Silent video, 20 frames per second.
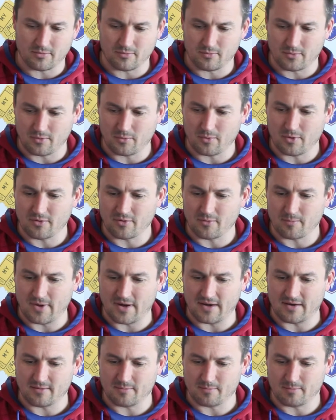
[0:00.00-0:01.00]
We were the
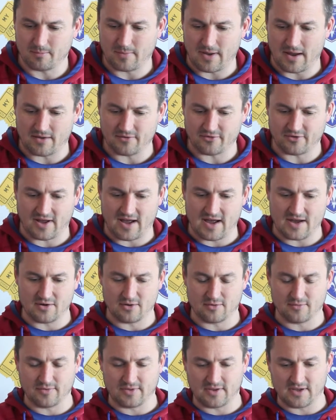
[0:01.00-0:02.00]
better side
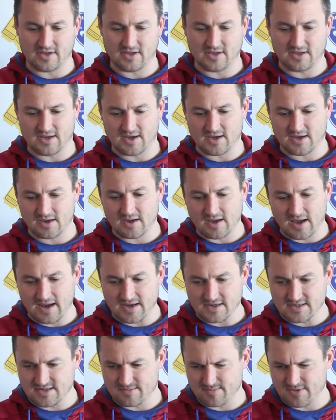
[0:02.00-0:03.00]
over the
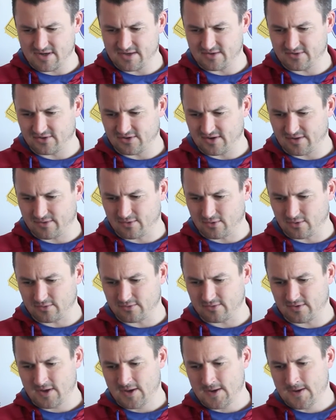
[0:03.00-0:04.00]
80 minutes, and I
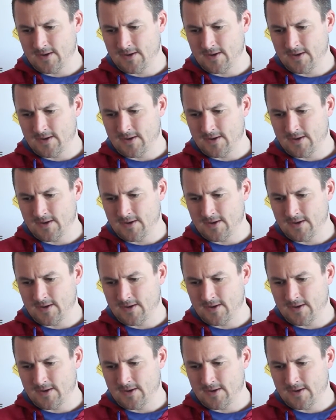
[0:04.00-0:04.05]
thought